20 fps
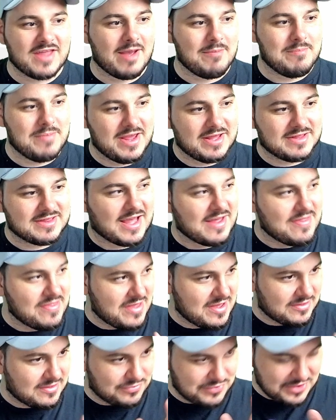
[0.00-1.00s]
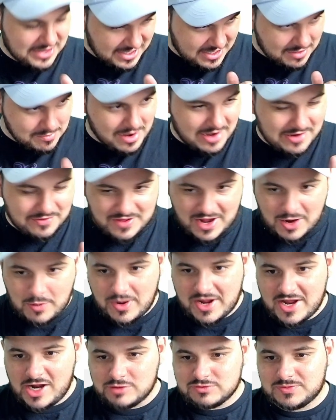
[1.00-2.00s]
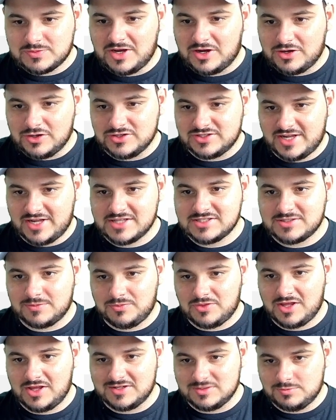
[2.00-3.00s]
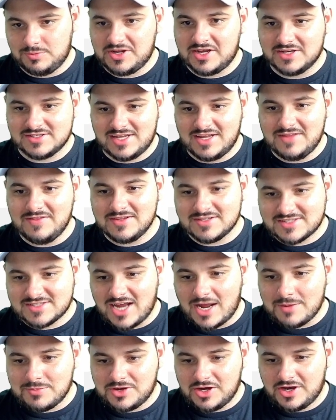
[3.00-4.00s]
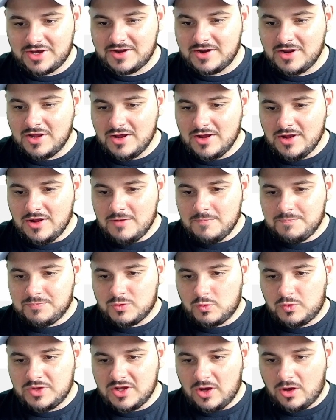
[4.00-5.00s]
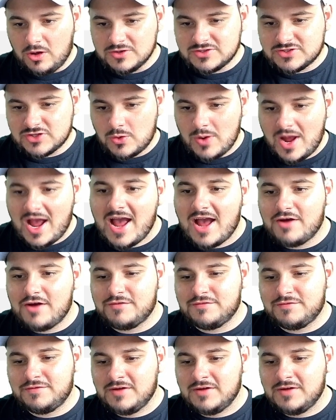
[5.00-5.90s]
thinking about it that way helps me understand some things, because in this top cut, we also have